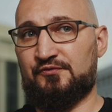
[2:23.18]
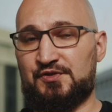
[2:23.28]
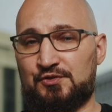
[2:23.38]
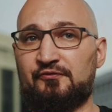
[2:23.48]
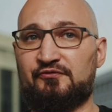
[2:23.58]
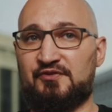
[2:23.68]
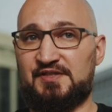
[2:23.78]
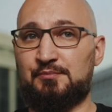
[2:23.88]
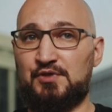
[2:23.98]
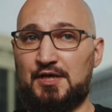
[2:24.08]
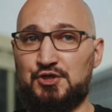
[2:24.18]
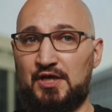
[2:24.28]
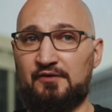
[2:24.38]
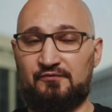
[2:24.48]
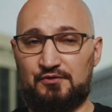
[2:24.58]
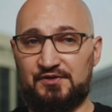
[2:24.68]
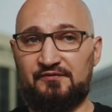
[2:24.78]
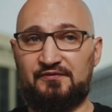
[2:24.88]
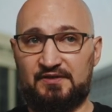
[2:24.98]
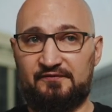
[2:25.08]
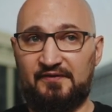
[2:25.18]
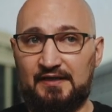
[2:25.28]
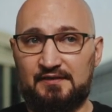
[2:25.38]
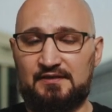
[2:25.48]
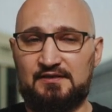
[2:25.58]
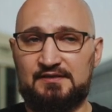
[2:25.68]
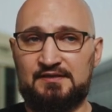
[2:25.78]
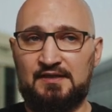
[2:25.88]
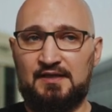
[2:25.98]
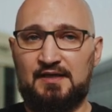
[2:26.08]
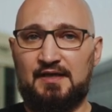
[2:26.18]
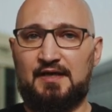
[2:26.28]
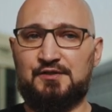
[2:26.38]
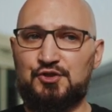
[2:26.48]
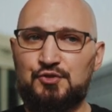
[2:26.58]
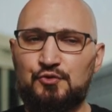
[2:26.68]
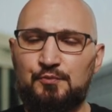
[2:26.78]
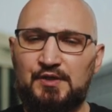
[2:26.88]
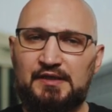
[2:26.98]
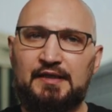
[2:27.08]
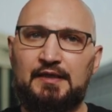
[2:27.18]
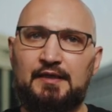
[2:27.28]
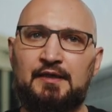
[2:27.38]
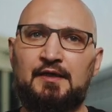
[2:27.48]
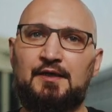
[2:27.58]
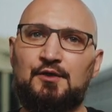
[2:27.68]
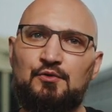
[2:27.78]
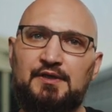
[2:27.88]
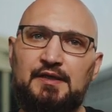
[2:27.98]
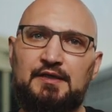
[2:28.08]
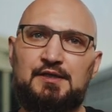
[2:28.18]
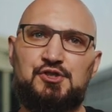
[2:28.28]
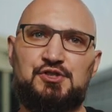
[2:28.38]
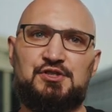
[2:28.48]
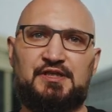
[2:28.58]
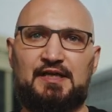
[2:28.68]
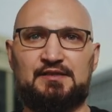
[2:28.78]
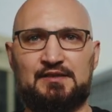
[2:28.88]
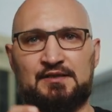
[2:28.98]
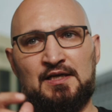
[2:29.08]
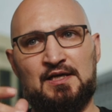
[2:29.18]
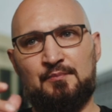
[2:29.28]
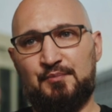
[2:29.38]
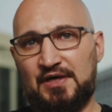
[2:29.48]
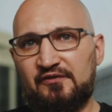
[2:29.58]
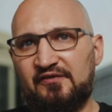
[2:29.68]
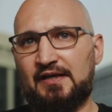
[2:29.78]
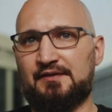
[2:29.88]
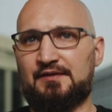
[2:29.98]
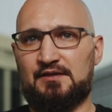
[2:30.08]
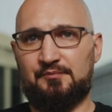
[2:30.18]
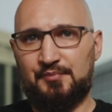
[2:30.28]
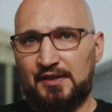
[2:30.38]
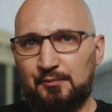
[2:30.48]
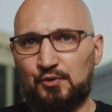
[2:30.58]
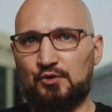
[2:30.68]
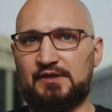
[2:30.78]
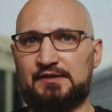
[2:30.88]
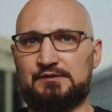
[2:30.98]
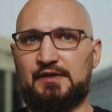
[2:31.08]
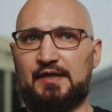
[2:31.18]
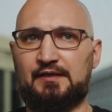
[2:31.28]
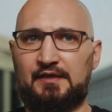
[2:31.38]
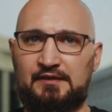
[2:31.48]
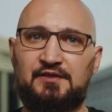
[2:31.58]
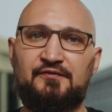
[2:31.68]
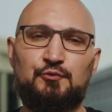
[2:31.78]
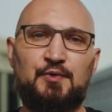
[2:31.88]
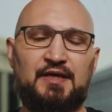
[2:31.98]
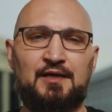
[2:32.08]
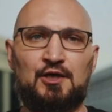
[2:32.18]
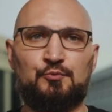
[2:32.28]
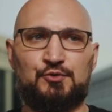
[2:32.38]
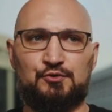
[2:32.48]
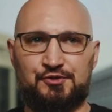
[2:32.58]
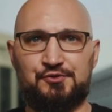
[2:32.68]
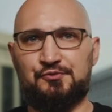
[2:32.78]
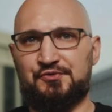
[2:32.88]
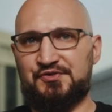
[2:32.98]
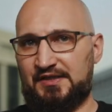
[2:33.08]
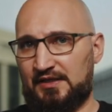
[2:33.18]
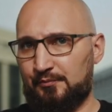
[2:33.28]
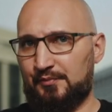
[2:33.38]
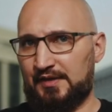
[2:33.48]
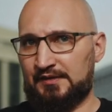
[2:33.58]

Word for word: software supply chain for different vendors it should be really uniquely generated per vendor, per product line, and it will be help to reduce the impact.